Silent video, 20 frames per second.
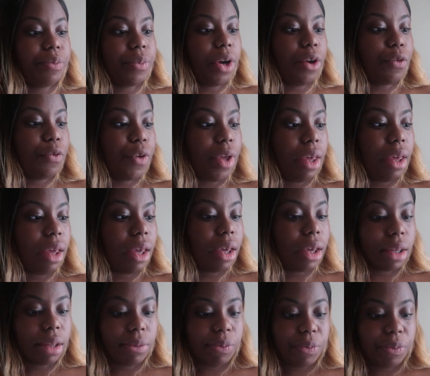
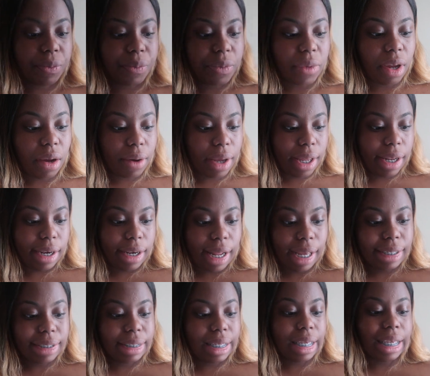Perfect. Okay, the
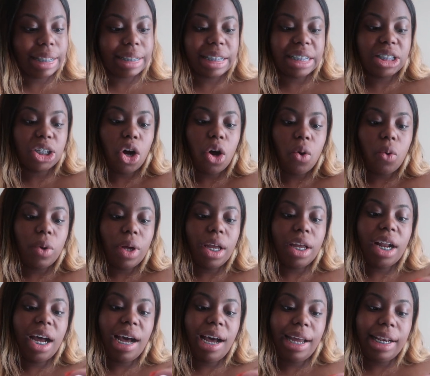next thing is this oat
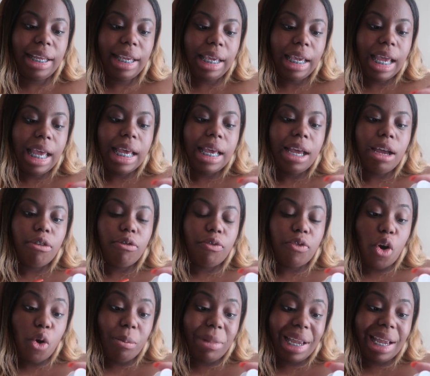and honey
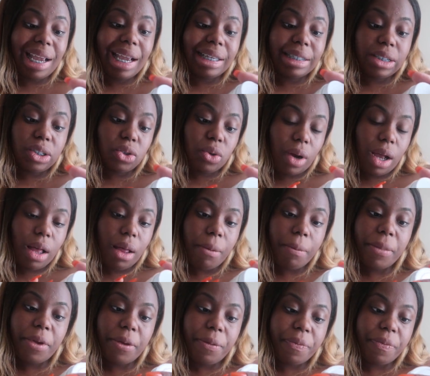foaming
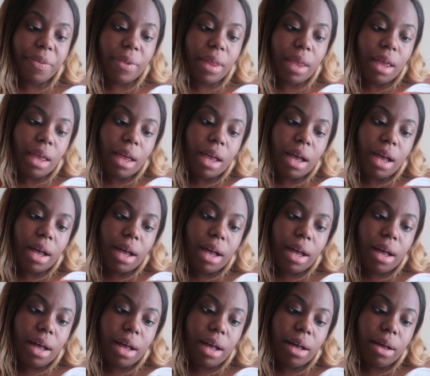scrub.
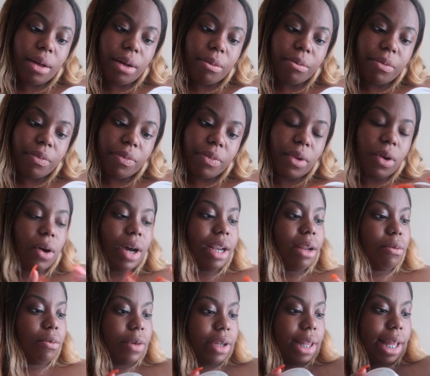Um, oh, I
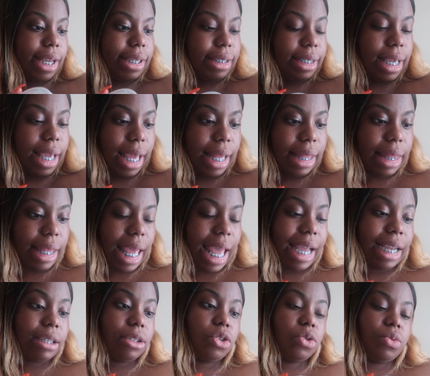didn't realize they had the
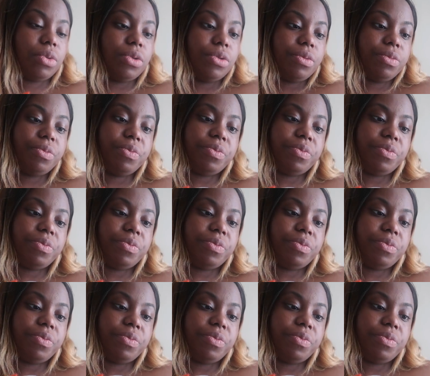actual